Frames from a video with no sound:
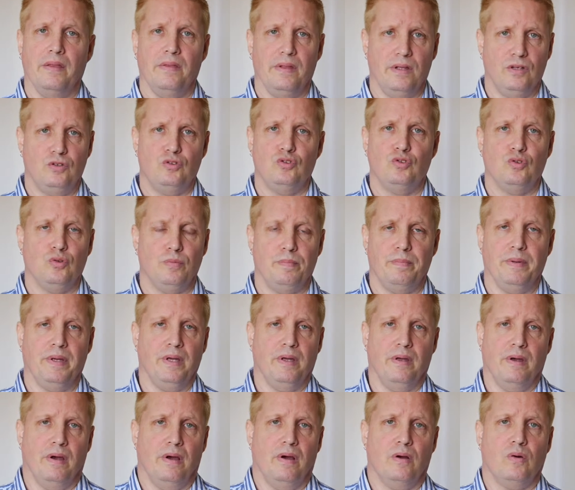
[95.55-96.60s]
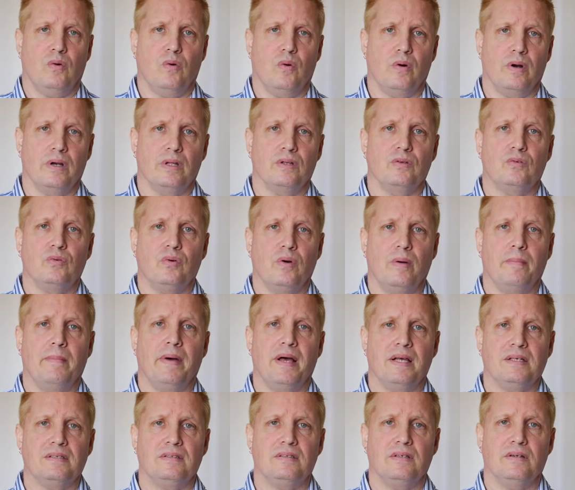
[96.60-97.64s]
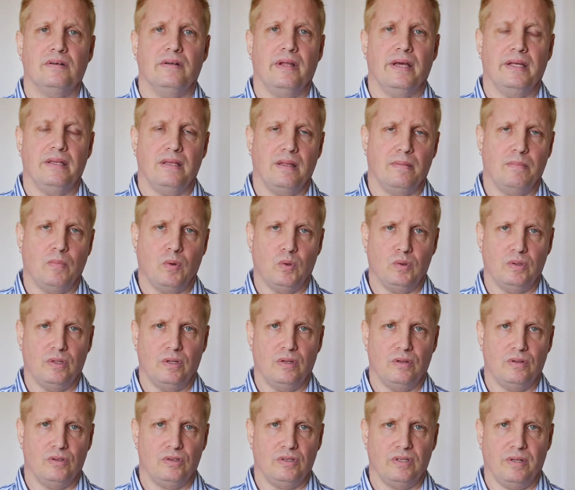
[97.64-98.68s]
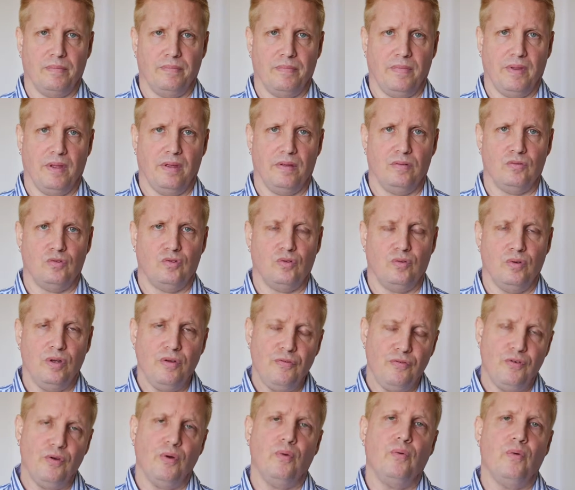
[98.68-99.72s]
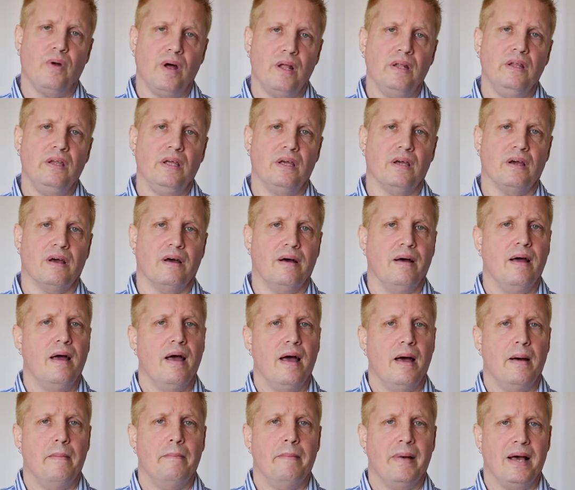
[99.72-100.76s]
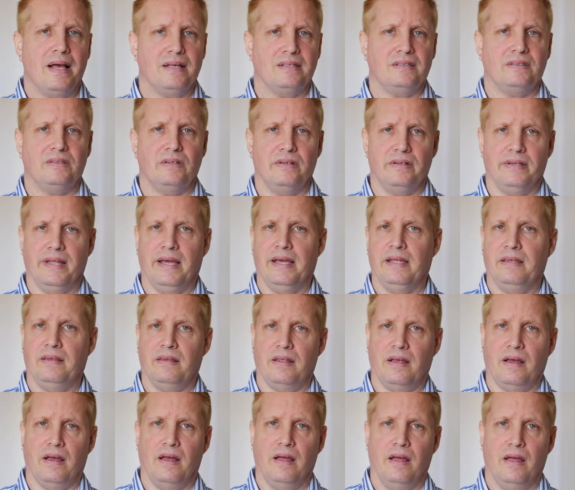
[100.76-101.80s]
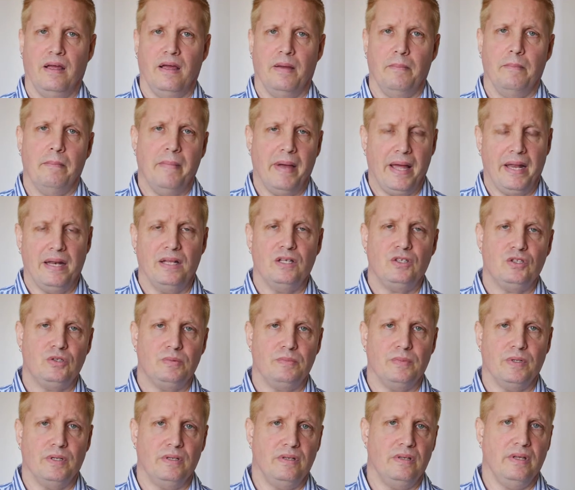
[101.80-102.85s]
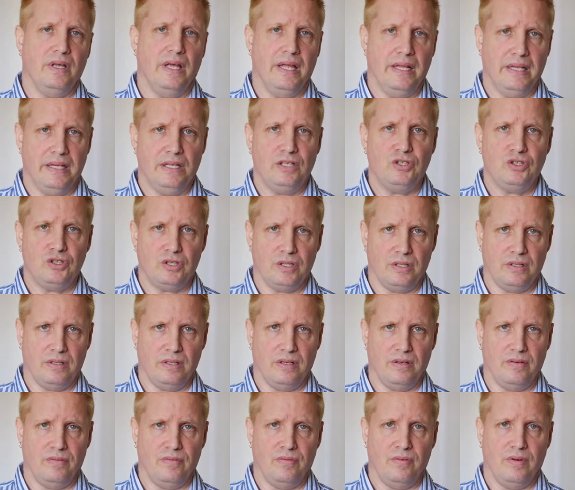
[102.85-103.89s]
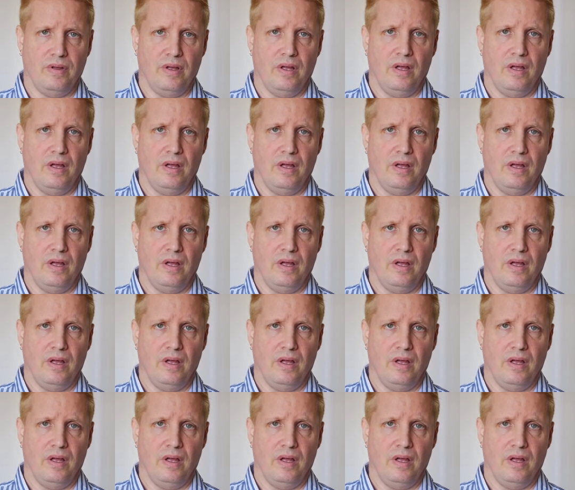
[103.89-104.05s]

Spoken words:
it should be according to a master data model or something. So if you're running a master data management initiative,